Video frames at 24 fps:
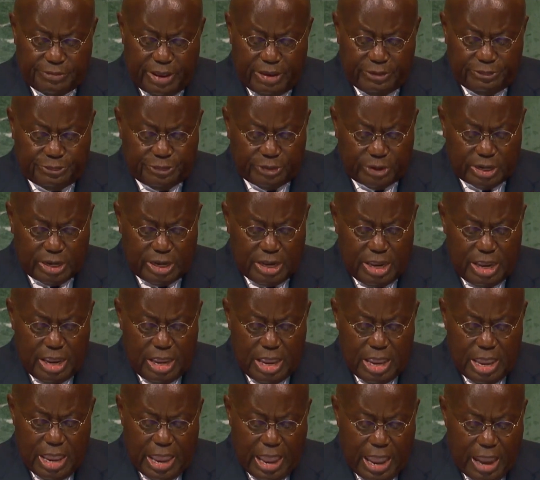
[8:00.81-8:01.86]
Africa
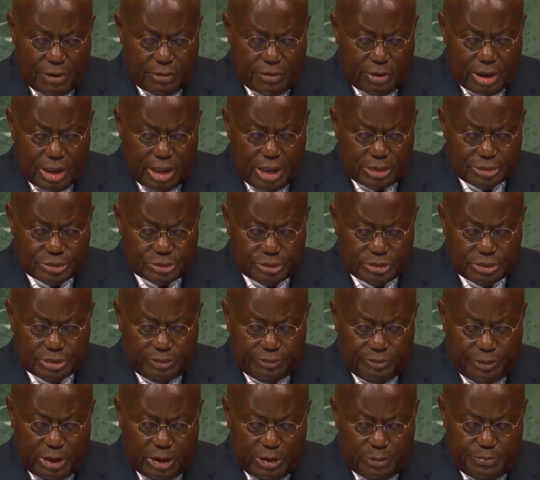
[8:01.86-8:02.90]
Agricultural
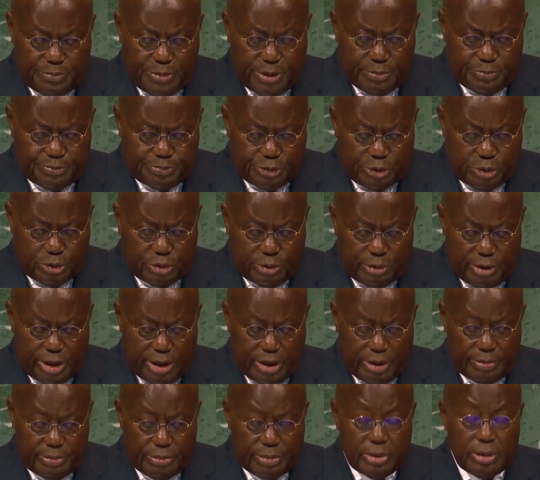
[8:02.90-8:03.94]
Development Program